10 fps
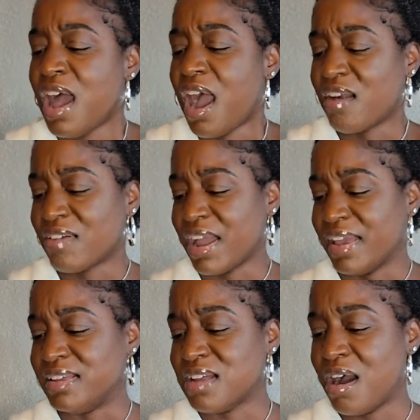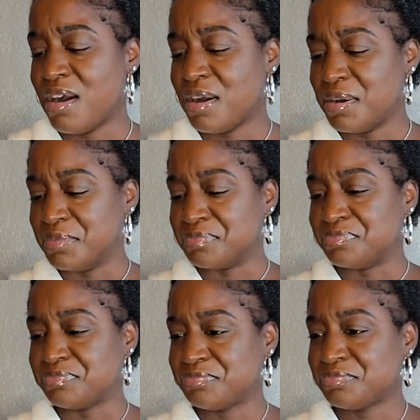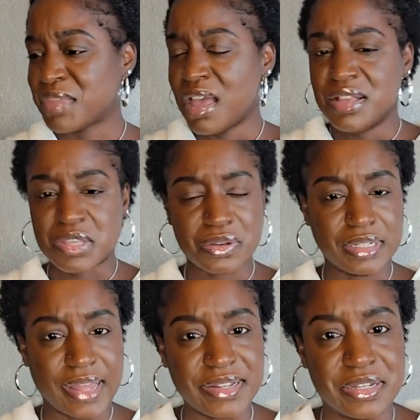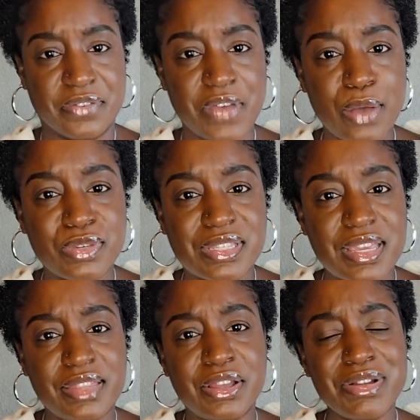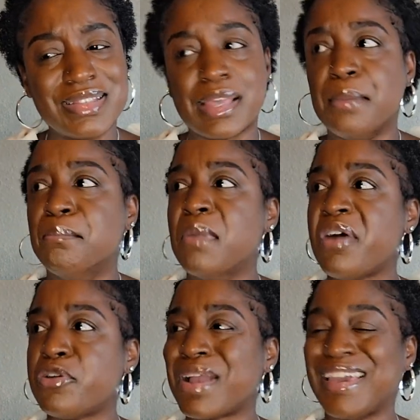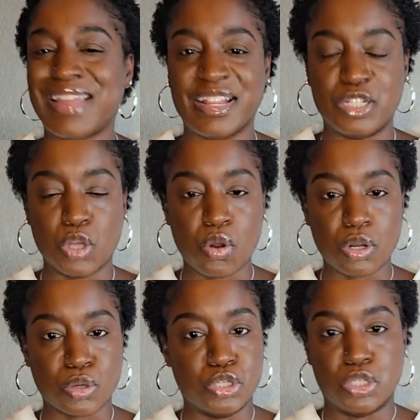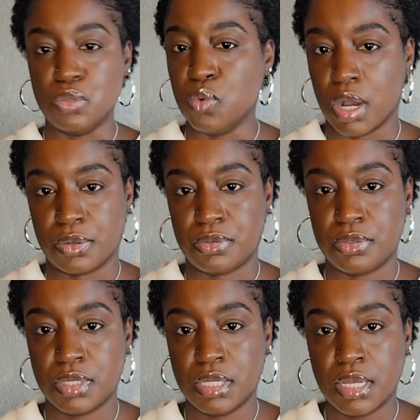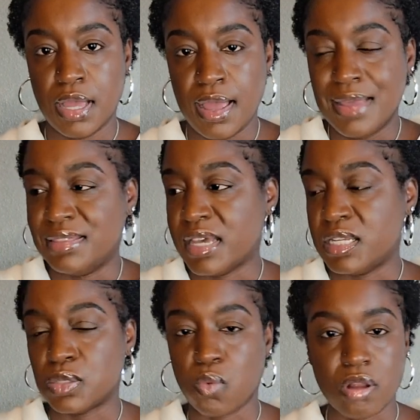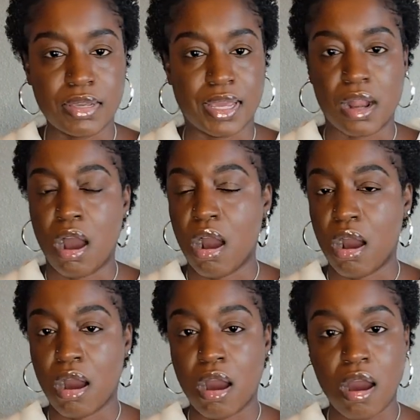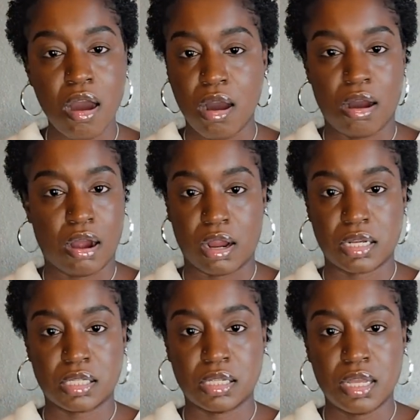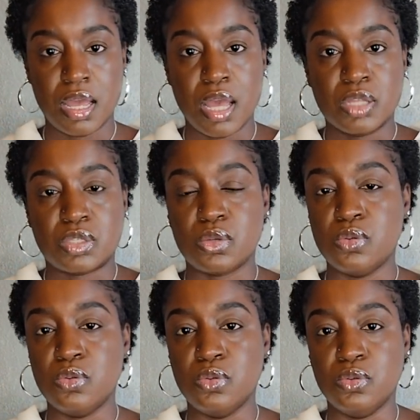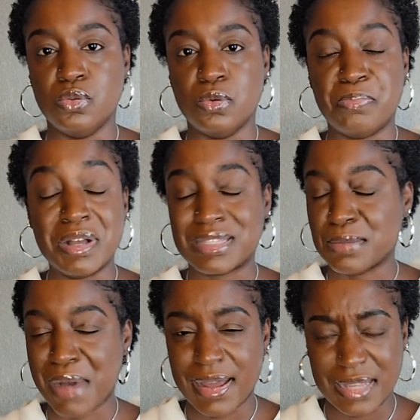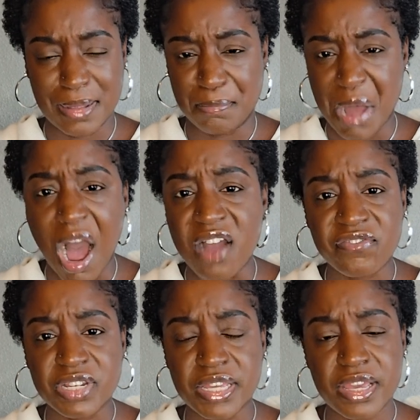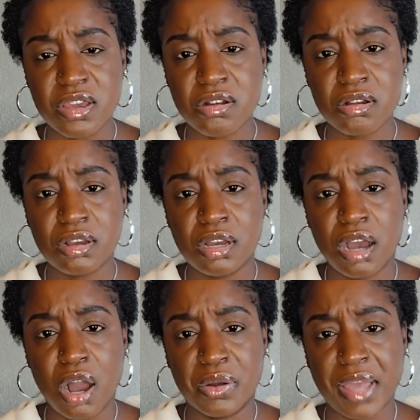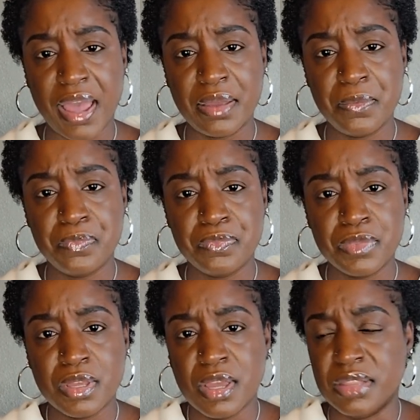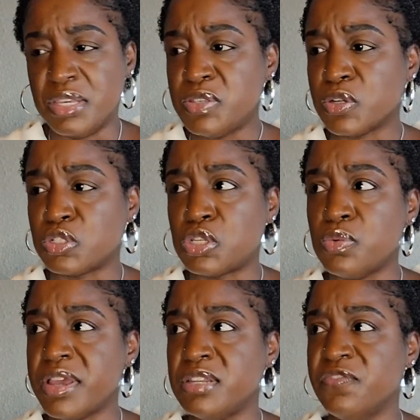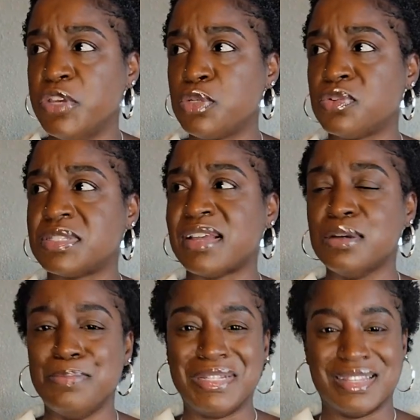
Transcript: All right. So collective, I was seeing there is a mother and a daughter duo that is working hard to put somebody in poverty here, okay? These are two individuals. They could be